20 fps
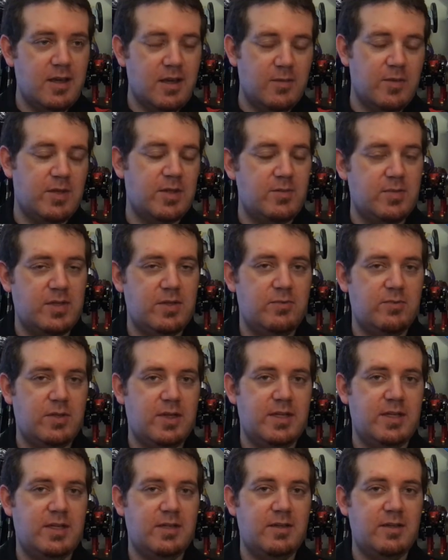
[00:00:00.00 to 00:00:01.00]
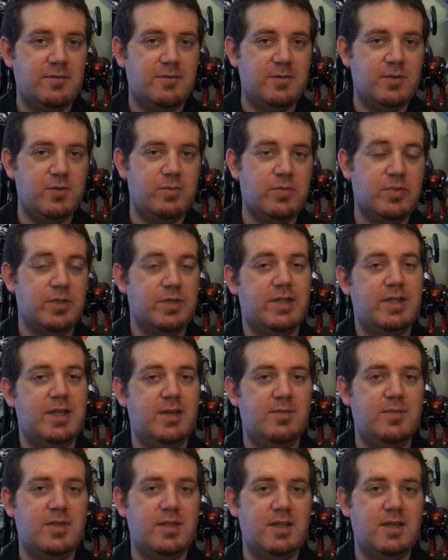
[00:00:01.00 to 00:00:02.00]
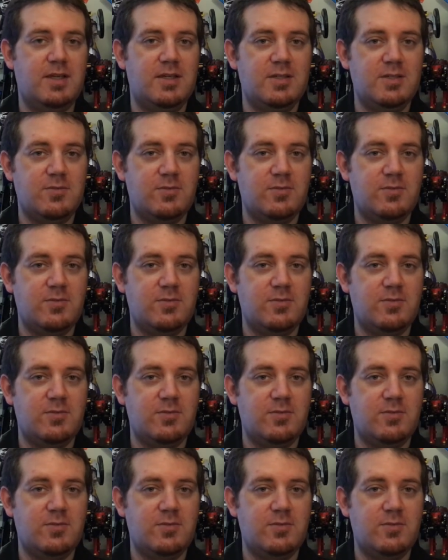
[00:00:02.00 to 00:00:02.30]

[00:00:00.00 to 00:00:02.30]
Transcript: I'm going to be writing a few board game things